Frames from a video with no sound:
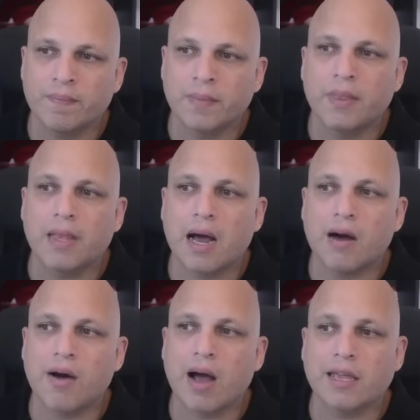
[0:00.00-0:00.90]

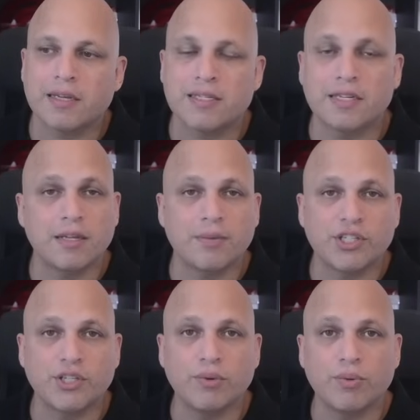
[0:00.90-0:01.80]
now I can see the
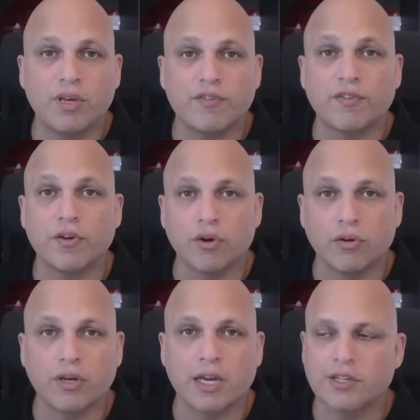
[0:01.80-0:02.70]
machine with no
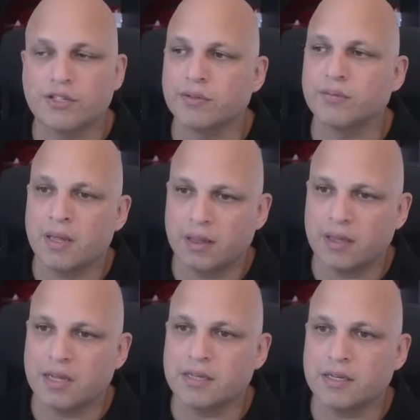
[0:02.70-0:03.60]
location.
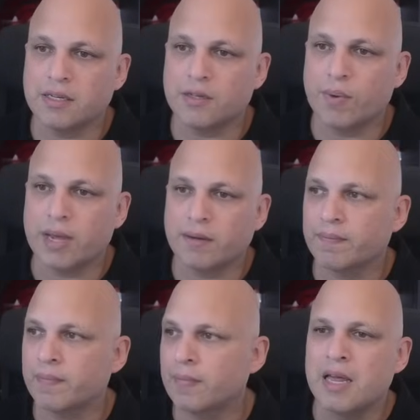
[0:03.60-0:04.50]
This is the way.
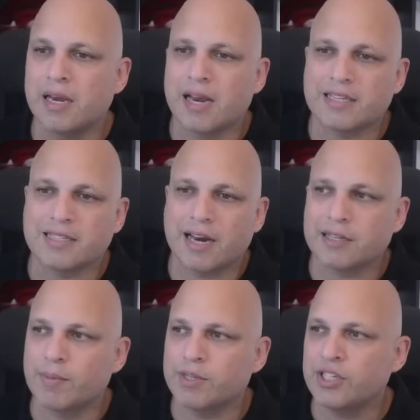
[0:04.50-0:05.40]
Let's
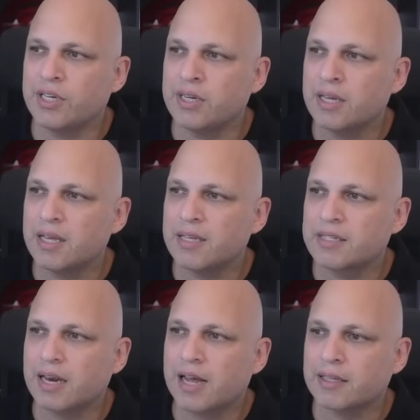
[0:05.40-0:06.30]
select the machine,
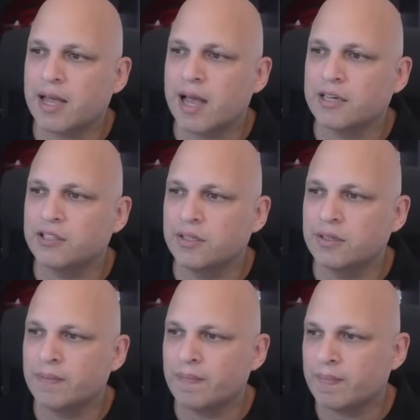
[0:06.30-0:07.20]
select action,
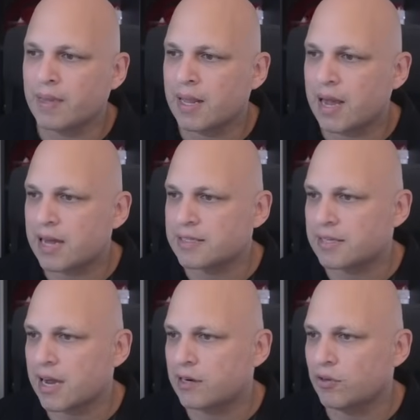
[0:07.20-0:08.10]

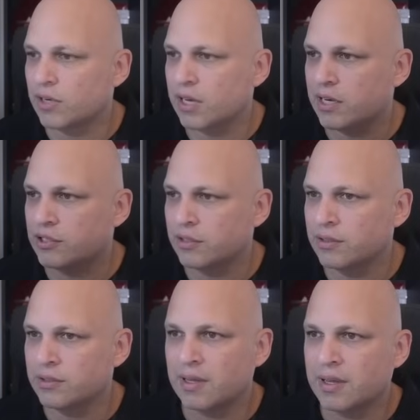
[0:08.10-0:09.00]
assign location.
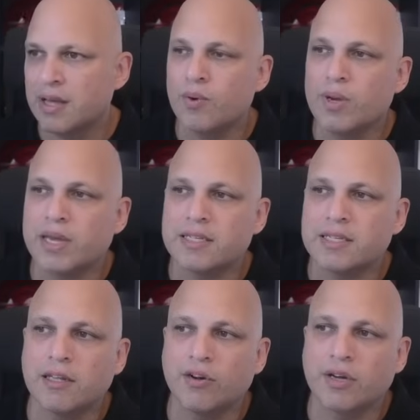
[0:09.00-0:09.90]
We can
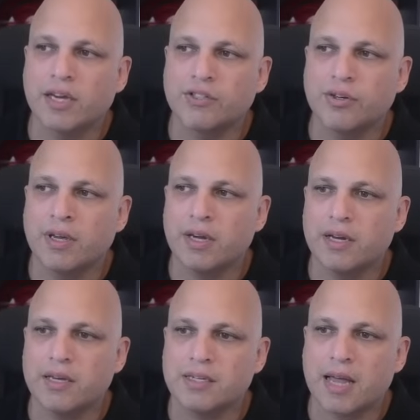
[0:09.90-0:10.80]
see the location here
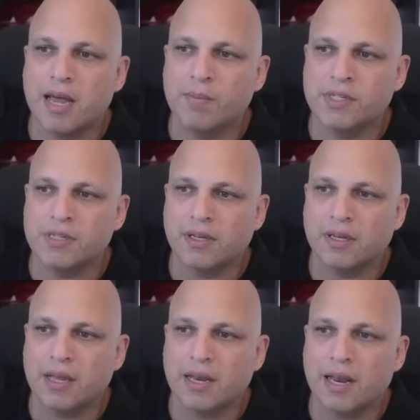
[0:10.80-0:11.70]
is empty.
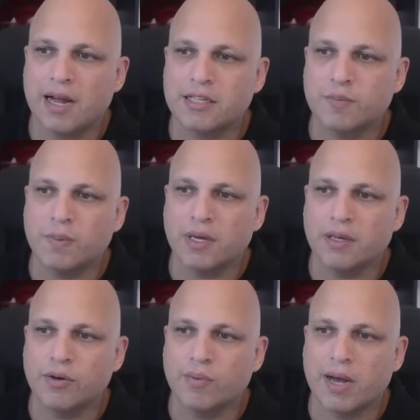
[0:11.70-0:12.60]
Let's pick
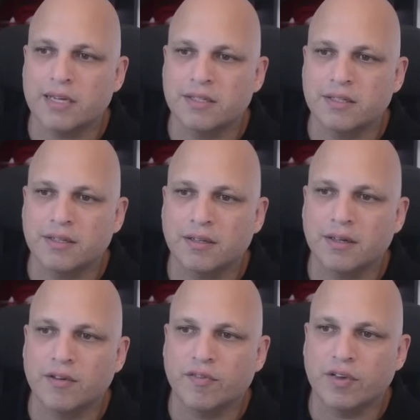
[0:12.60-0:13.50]
New West,
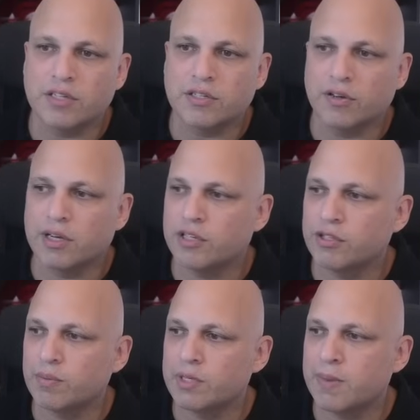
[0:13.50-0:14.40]
fix
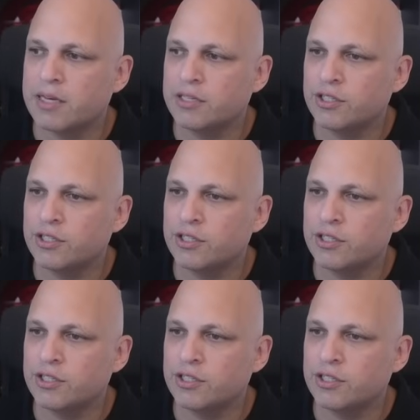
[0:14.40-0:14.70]
location mismatch,